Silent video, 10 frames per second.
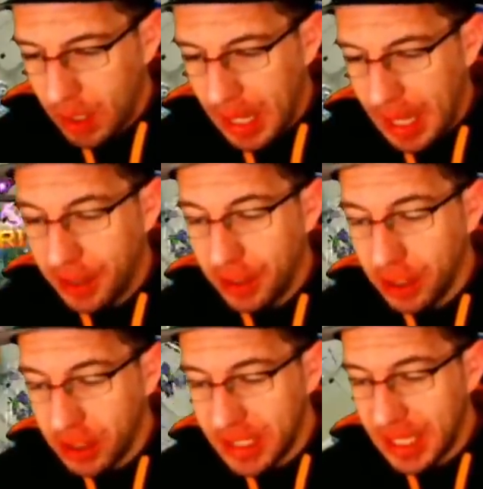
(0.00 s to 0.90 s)
it
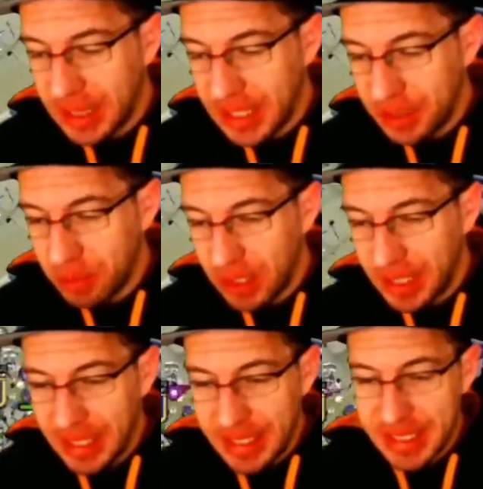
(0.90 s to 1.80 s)
looks like this one
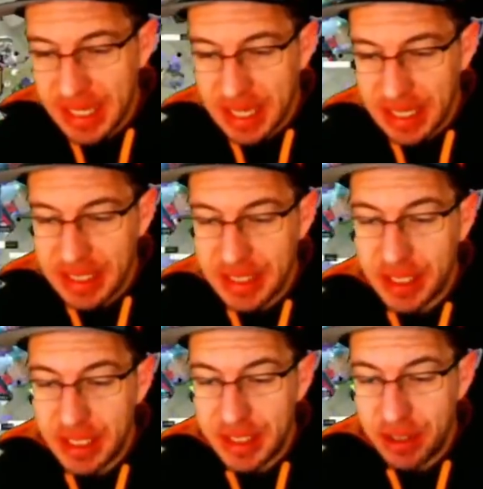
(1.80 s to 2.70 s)
is
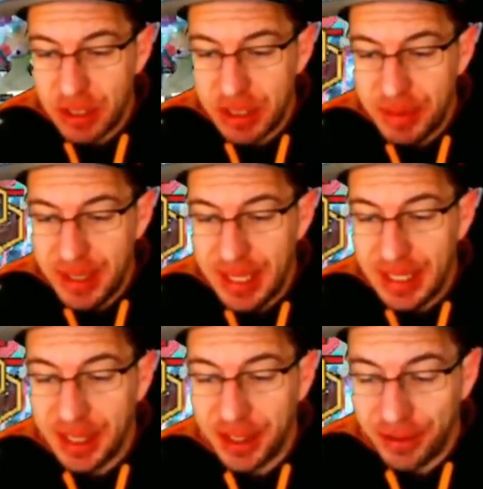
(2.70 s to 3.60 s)
going to be
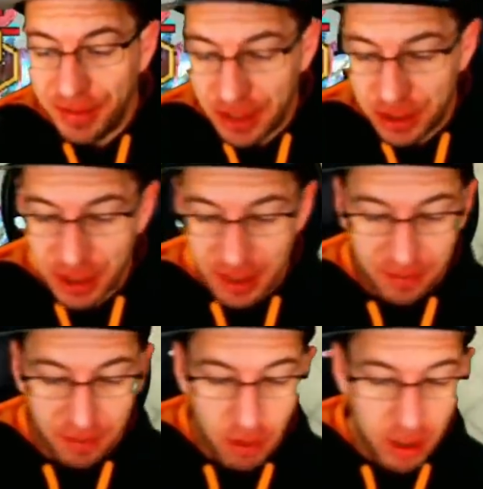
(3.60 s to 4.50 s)
another victory
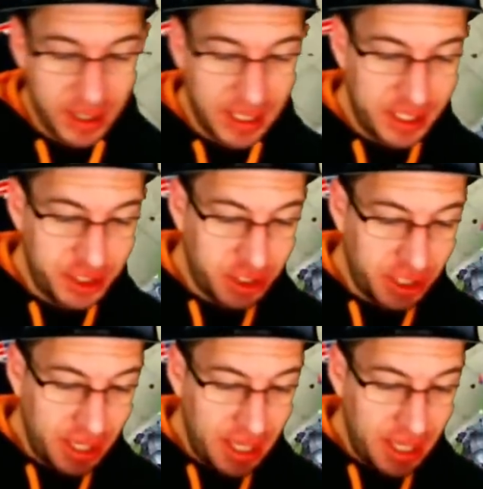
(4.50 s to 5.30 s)
for Lich,